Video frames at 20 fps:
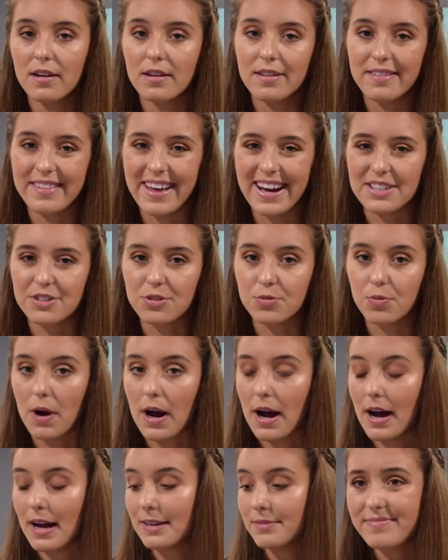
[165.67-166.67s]
that's
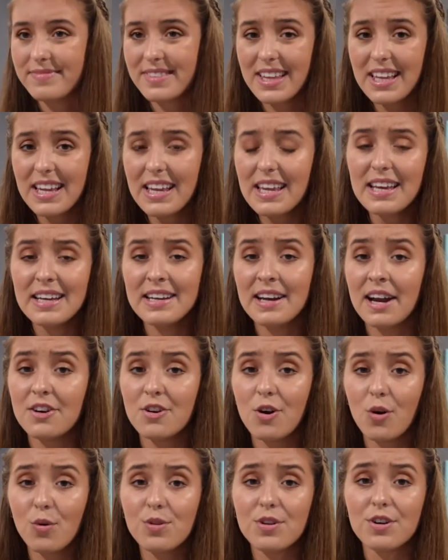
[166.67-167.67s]
why. And I
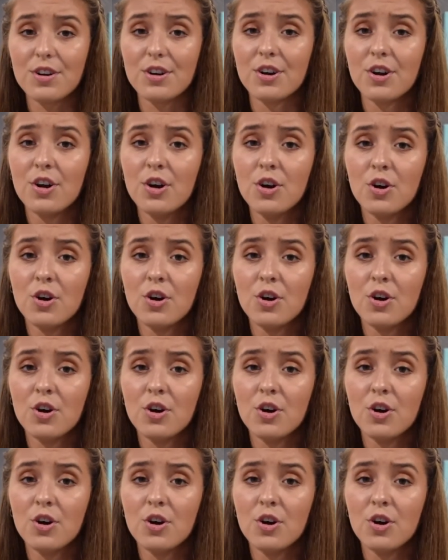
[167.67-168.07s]
know they're